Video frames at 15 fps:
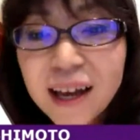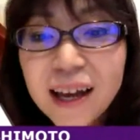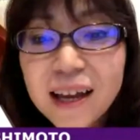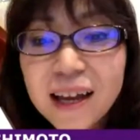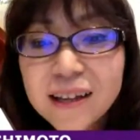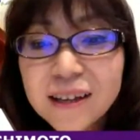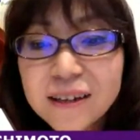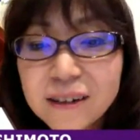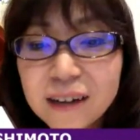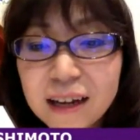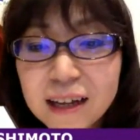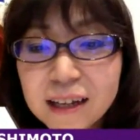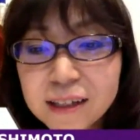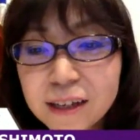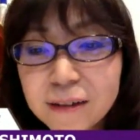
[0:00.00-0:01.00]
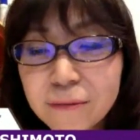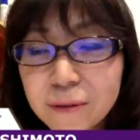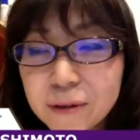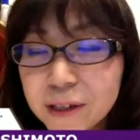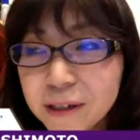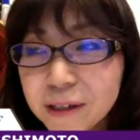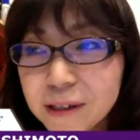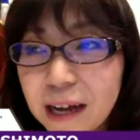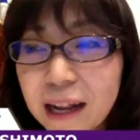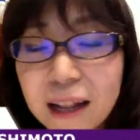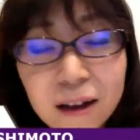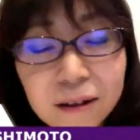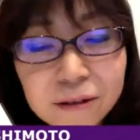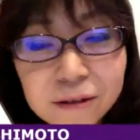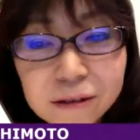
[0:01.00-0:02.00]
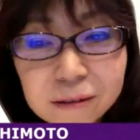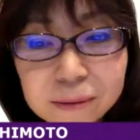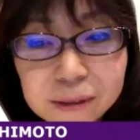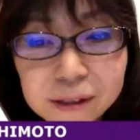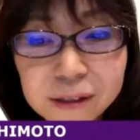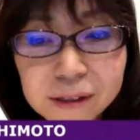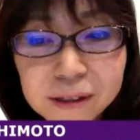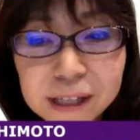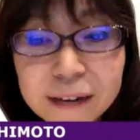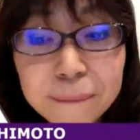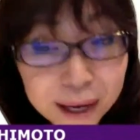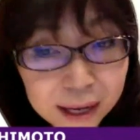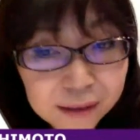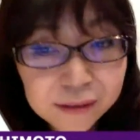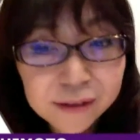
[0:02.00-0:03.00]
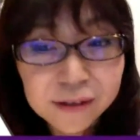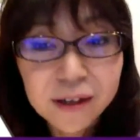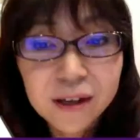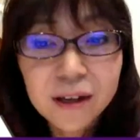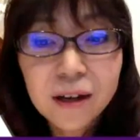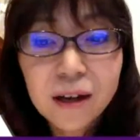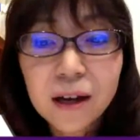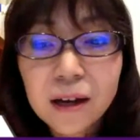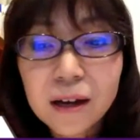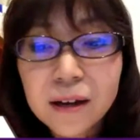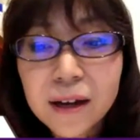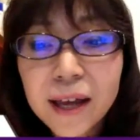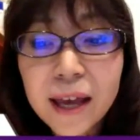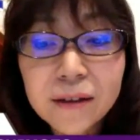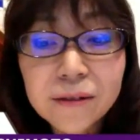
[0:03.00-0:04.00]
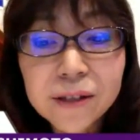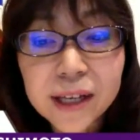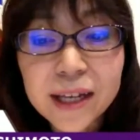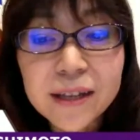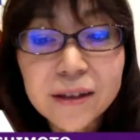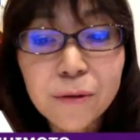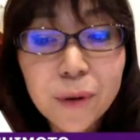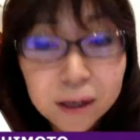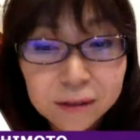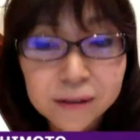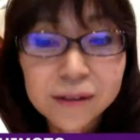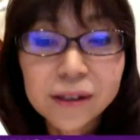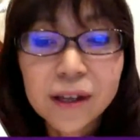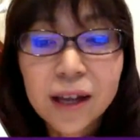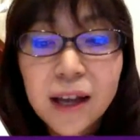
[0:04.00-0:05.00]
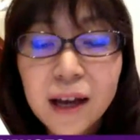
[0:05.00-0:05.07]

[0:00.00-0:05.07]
and therefore there are a lot of the events held in the world.